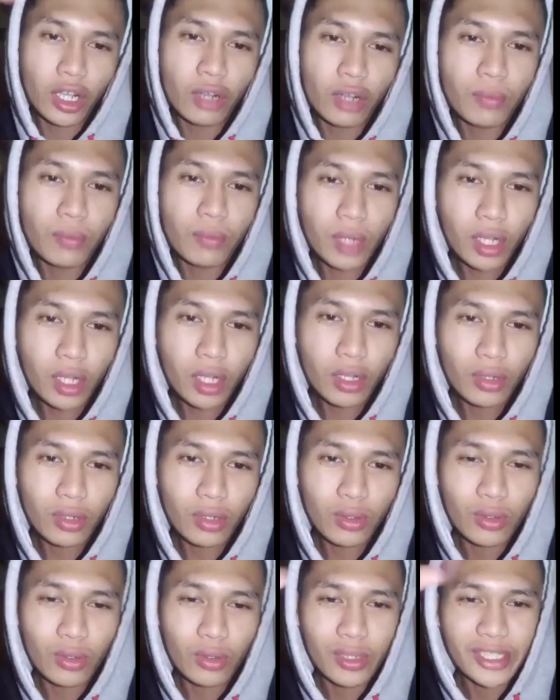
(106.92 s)

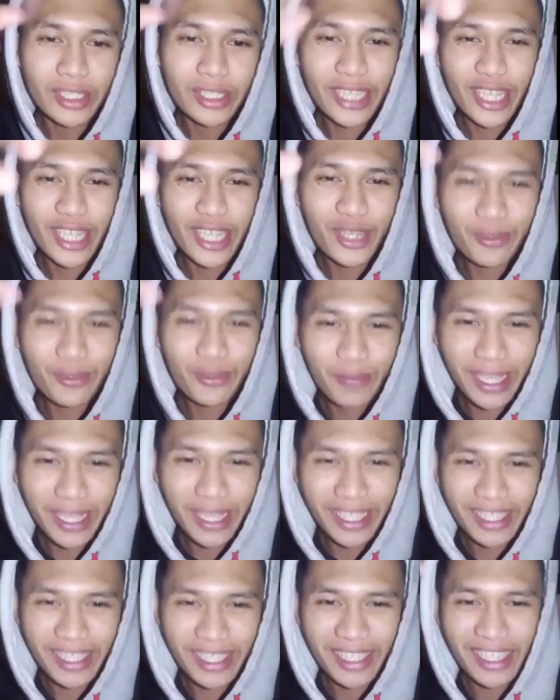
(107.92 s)
Bro, Jacob
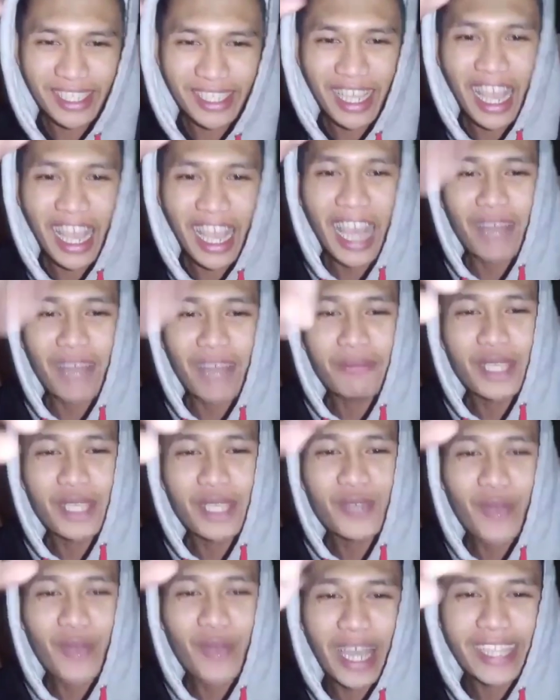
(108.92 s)
Benz, happy
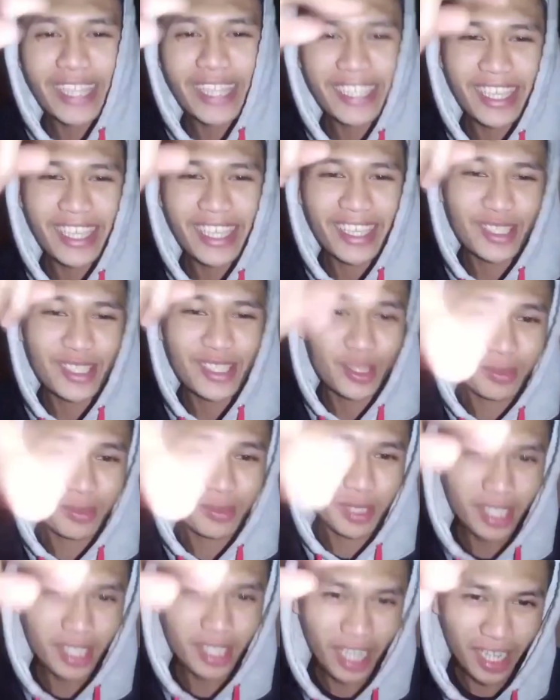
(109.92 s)
1K
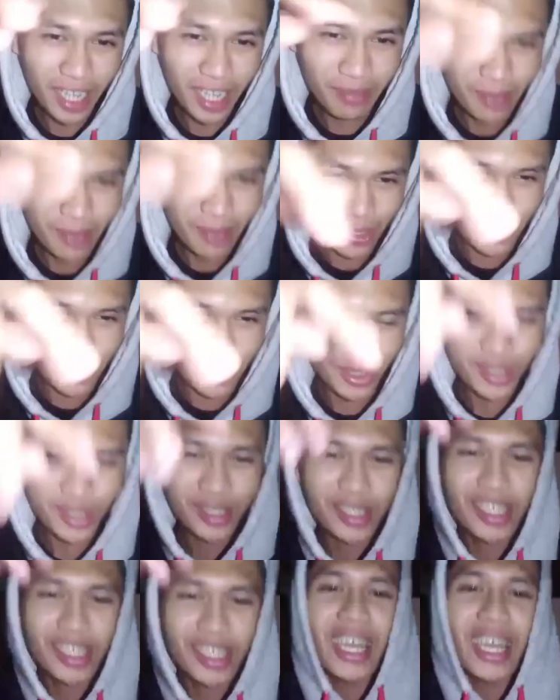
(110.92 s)
subscribers.
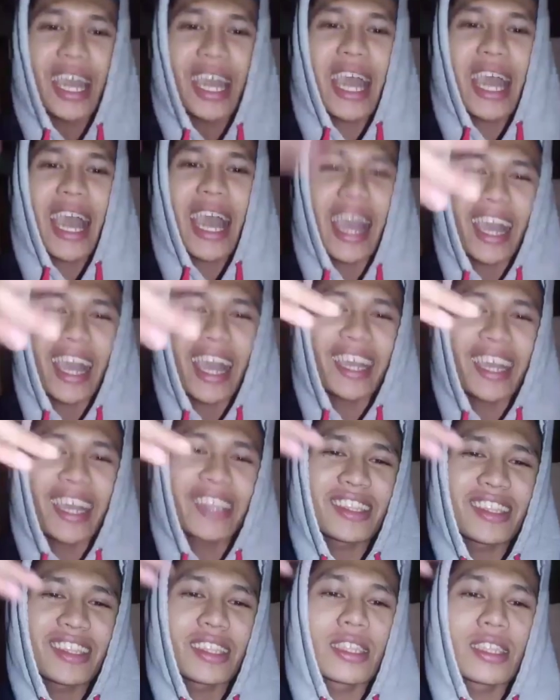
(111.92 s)
At
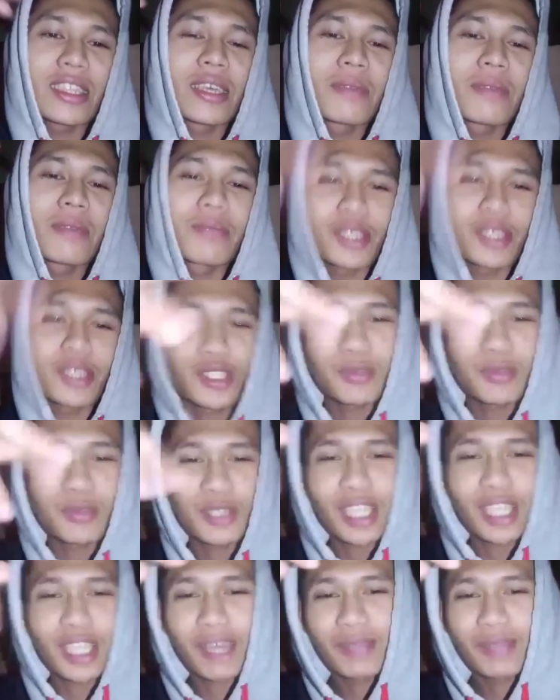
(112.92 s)

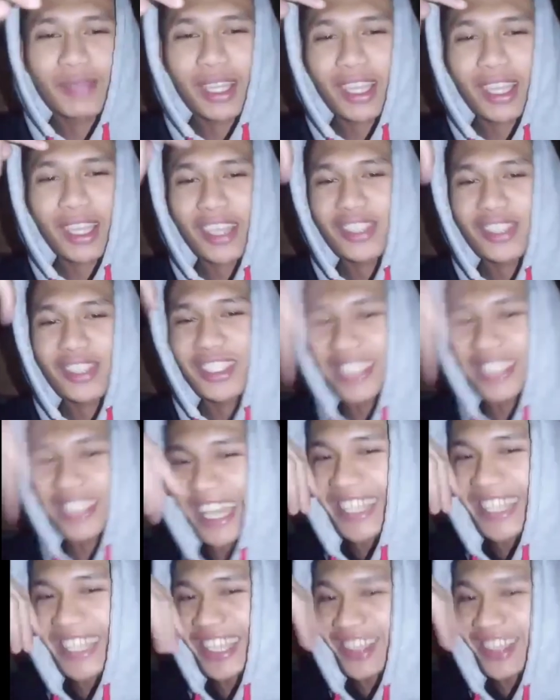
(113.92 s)
mag-subscribe na rin guys sa
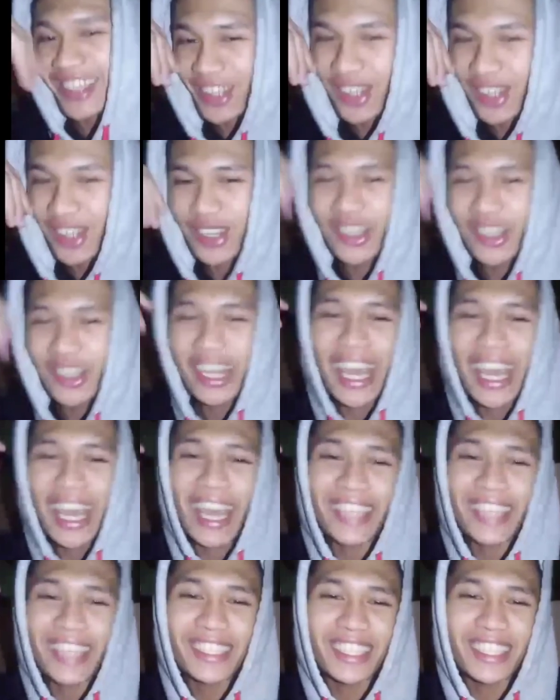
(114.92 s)
channel ko.
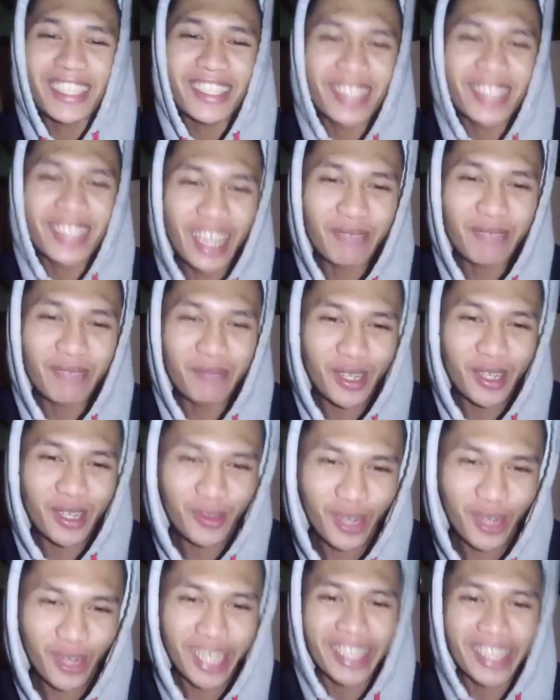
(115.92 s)
Haslin number
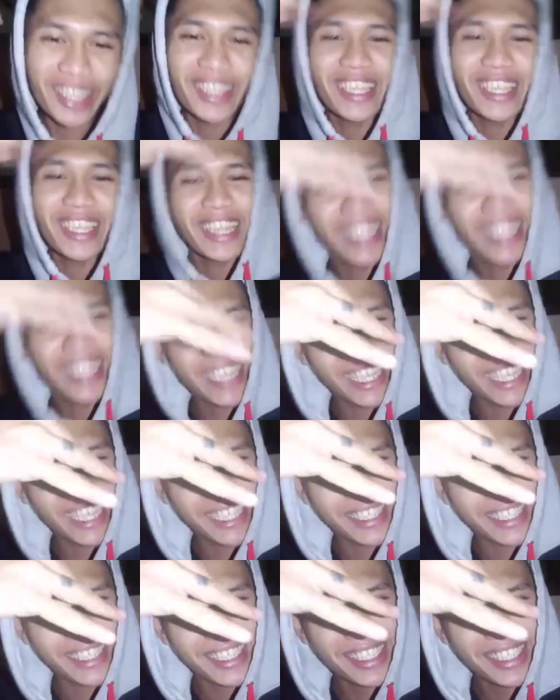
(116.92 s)
1,
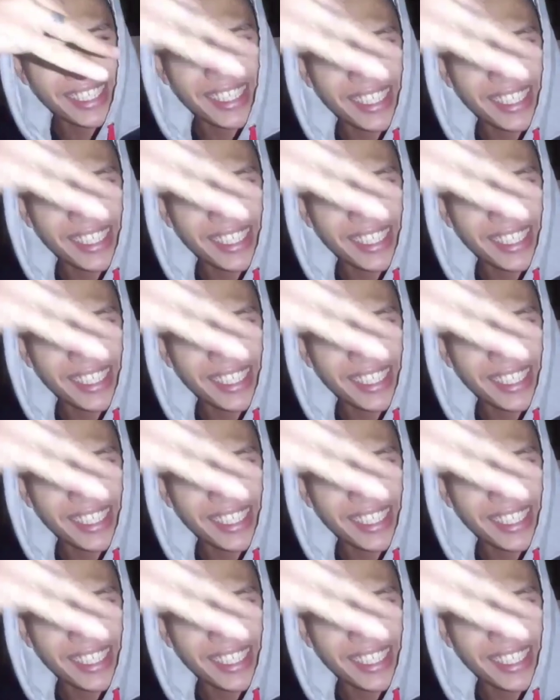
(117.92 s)
Derex.